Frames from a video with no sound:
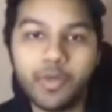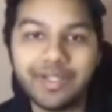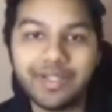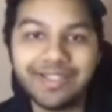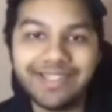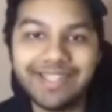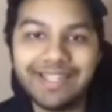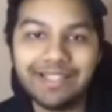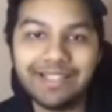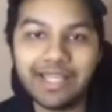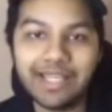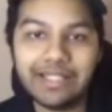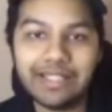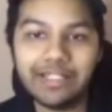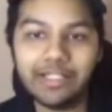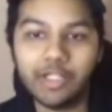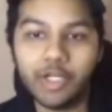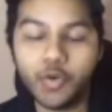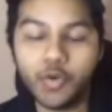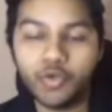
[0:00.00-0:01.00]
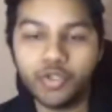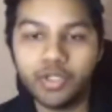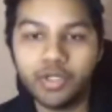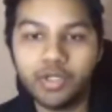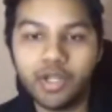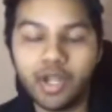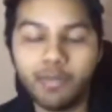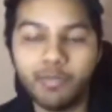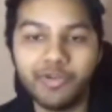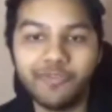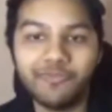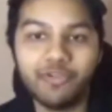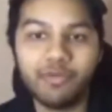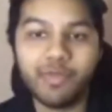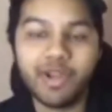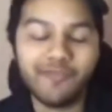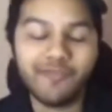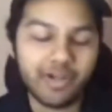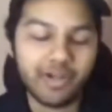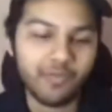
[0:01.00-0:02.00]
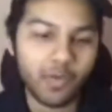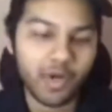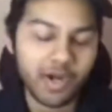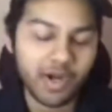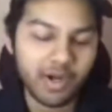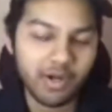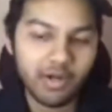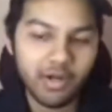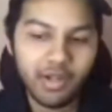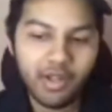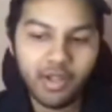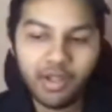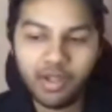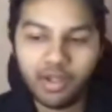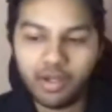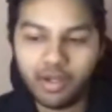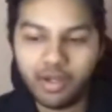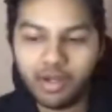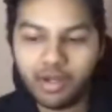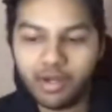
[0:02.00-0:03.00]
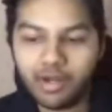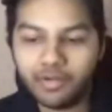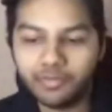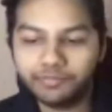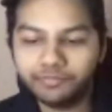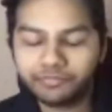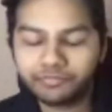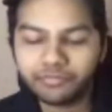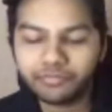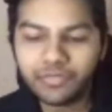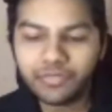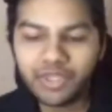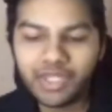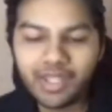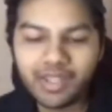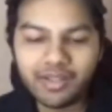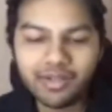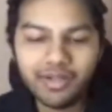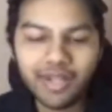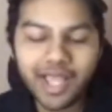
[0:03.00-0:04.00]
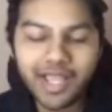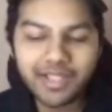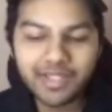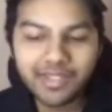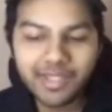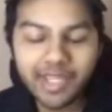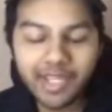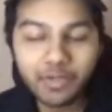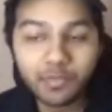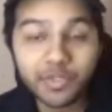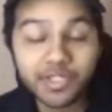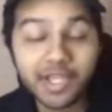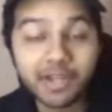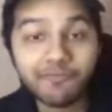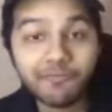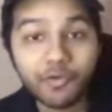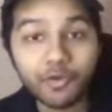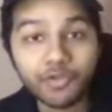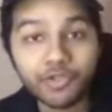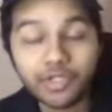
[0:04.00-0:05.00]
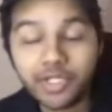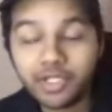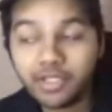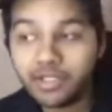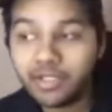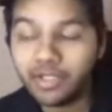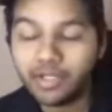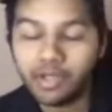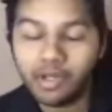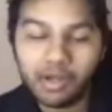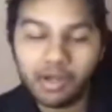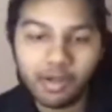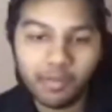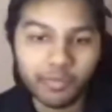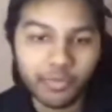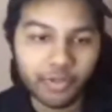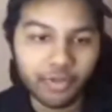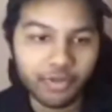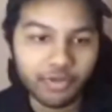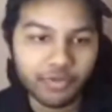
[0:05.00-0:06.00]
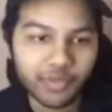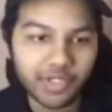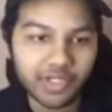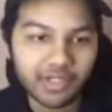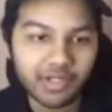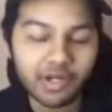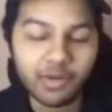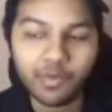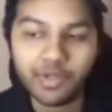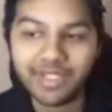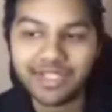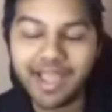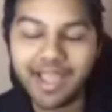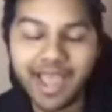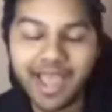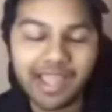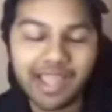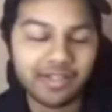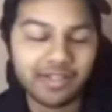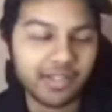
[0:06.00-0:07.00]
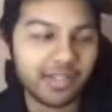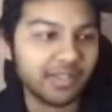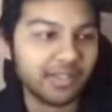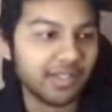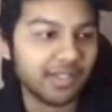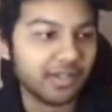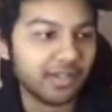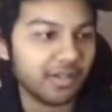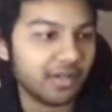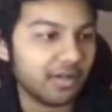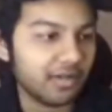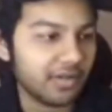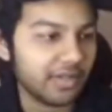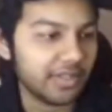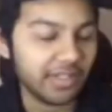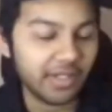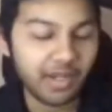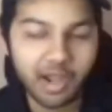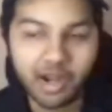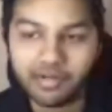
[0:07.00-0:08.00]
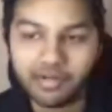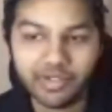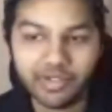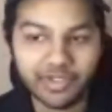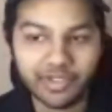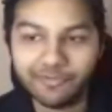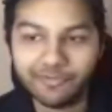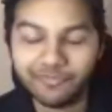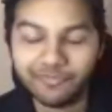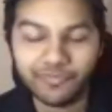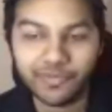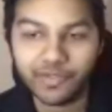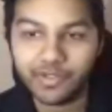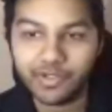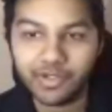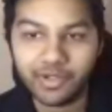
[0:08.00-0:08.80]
we are seeing that inclusion coming from everywhere. Last night was unfortunate. Twitter was hacked. I think hundreds of